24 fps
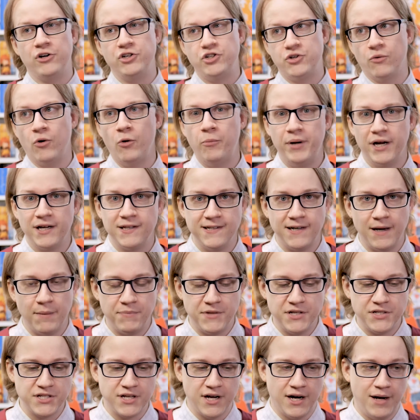Crunchyroll picked it
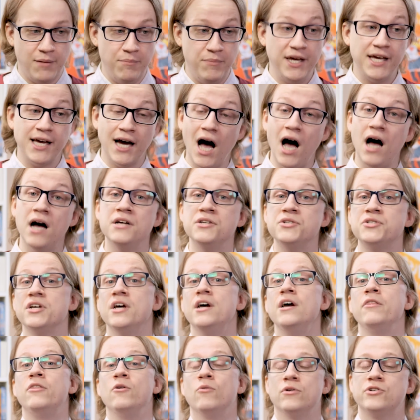up this time because
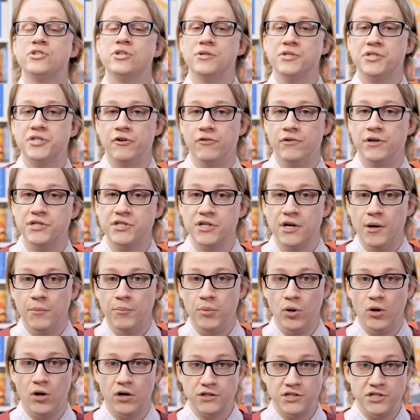the original series
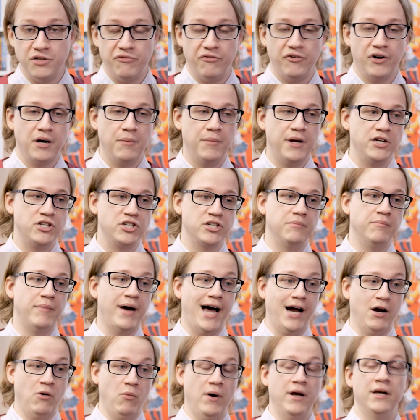belonged to Funimation
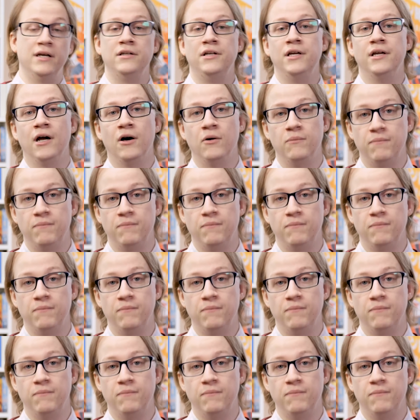back when, you